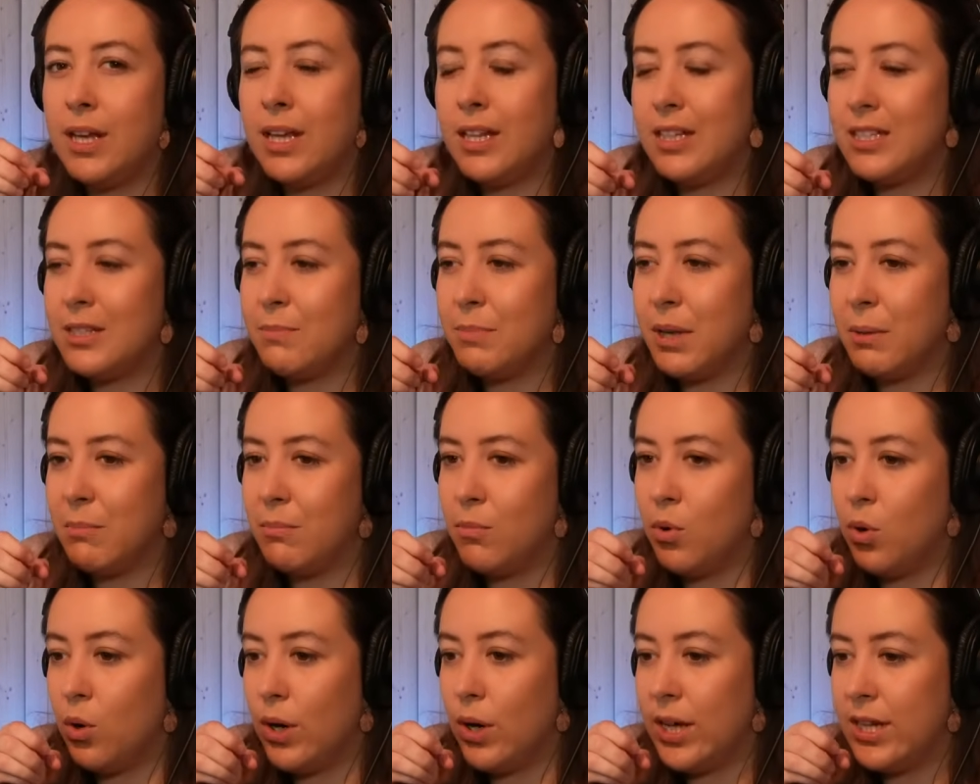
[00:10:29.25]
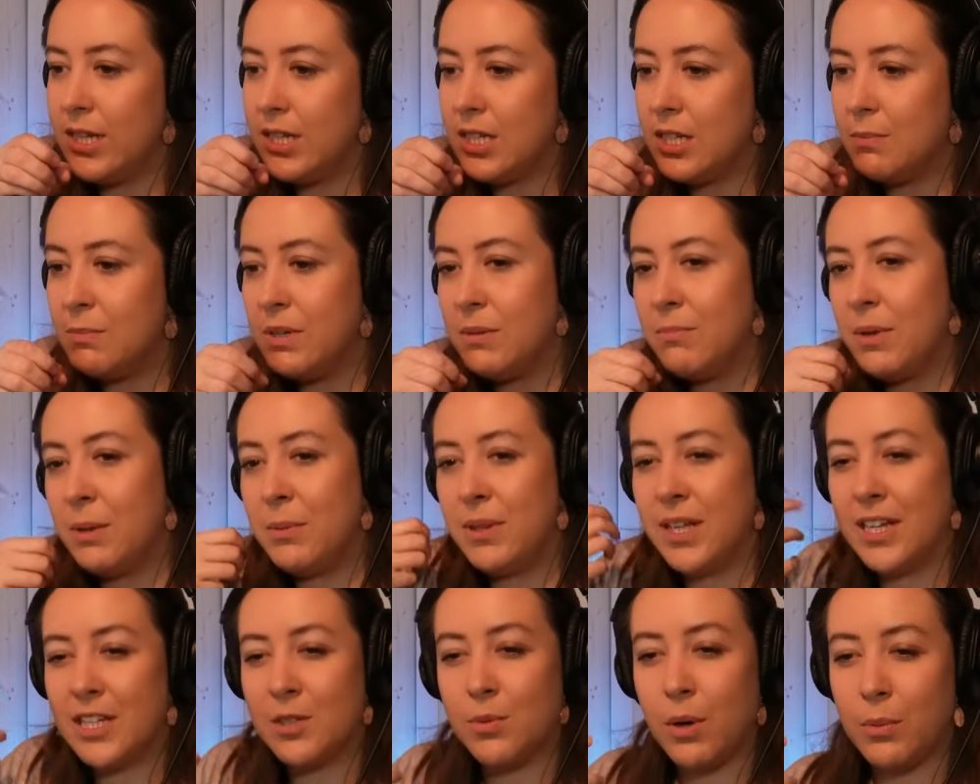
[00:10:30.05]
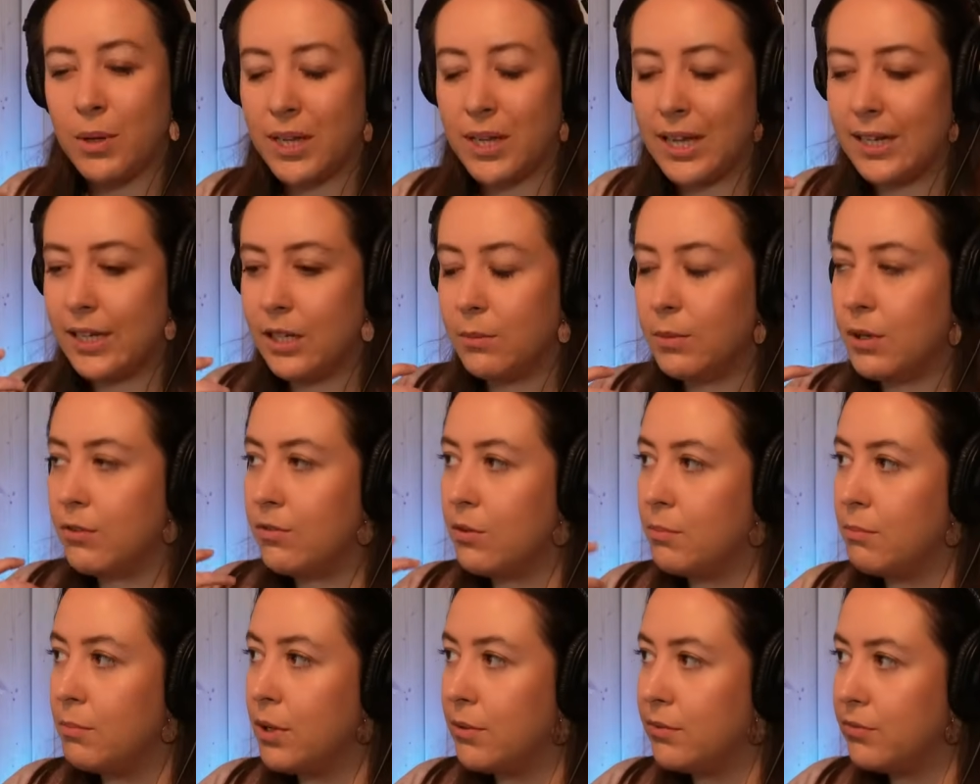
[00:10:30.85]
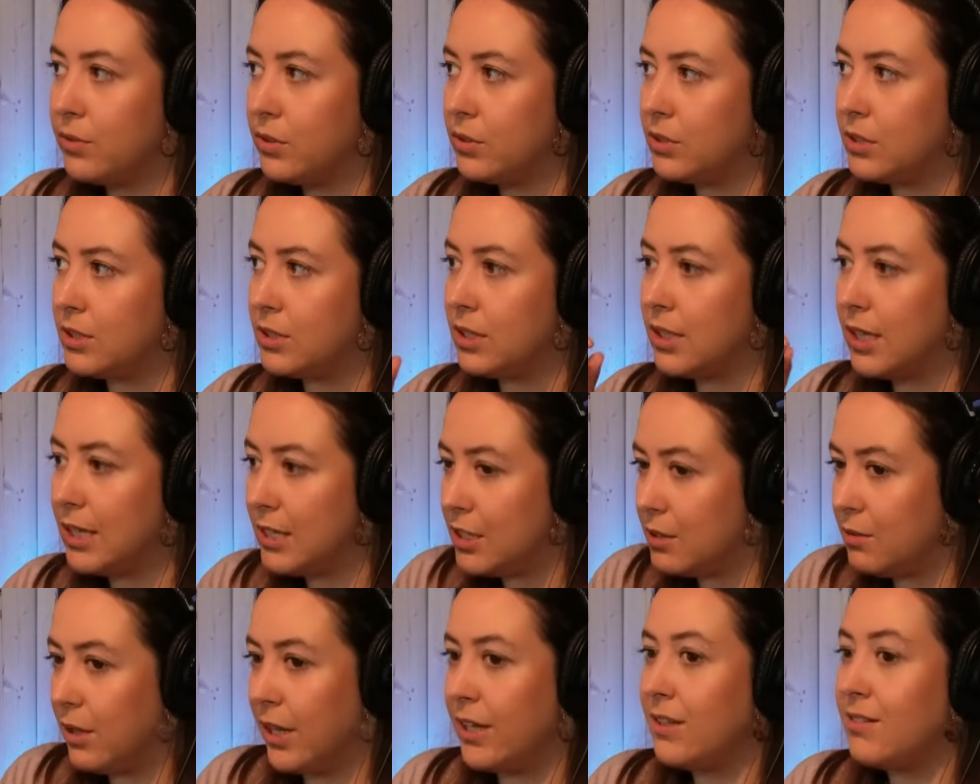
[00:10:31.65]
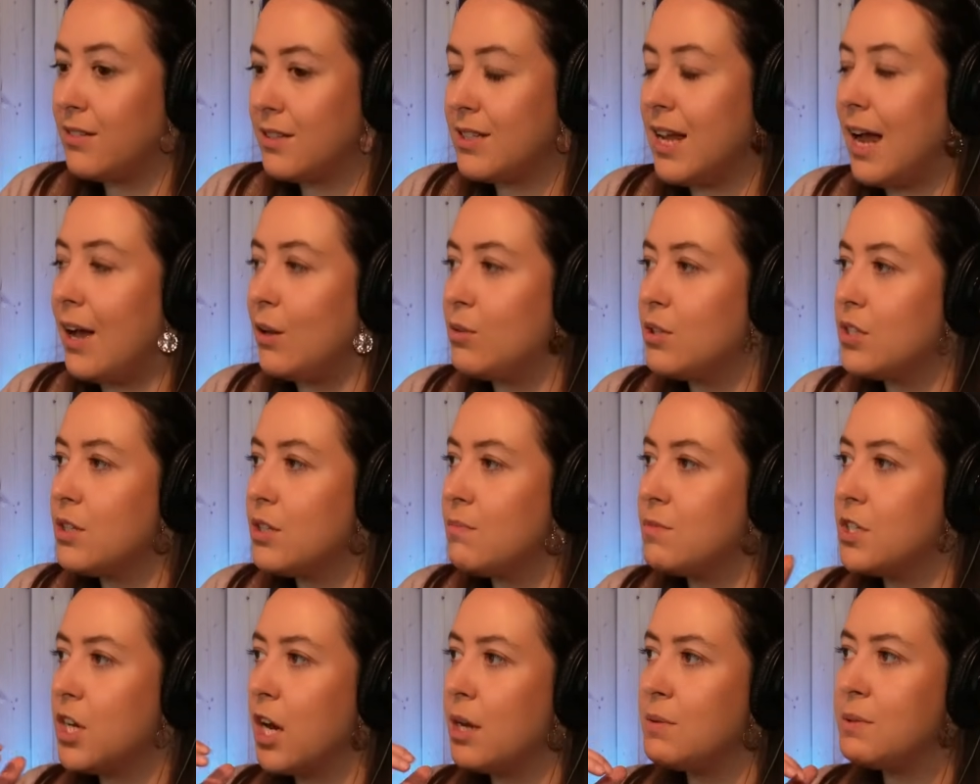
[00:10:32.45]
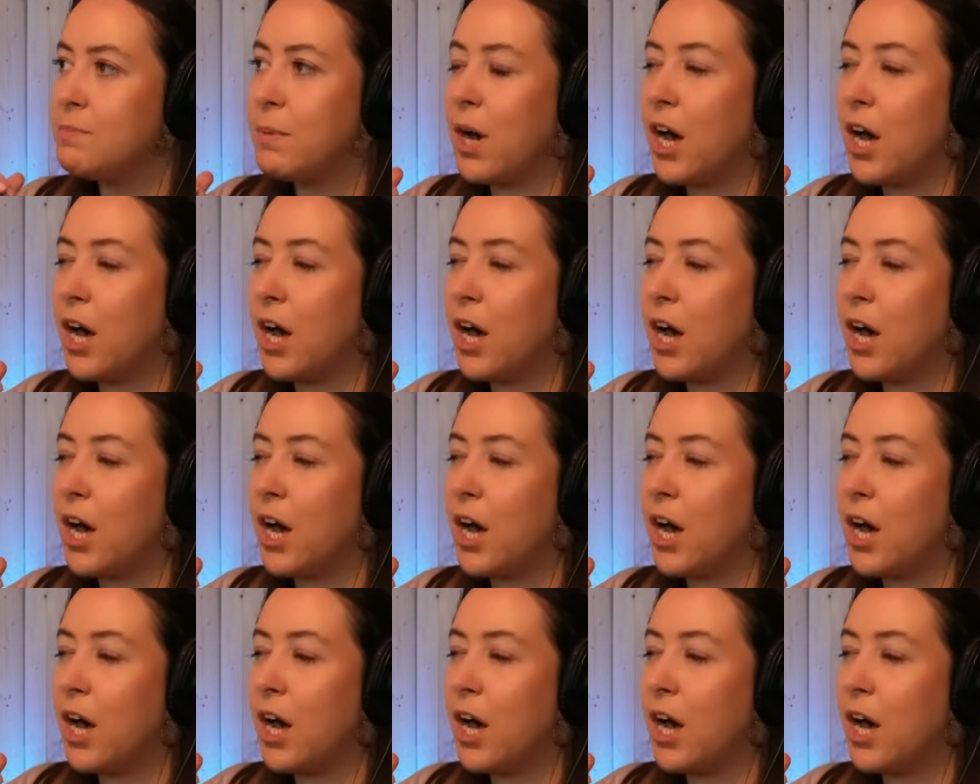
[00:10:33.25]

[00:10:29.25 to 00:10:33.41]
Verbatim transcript: It's a bit more intimate. Maybe that's why we're getting a bit of a muffled like sound sometimes.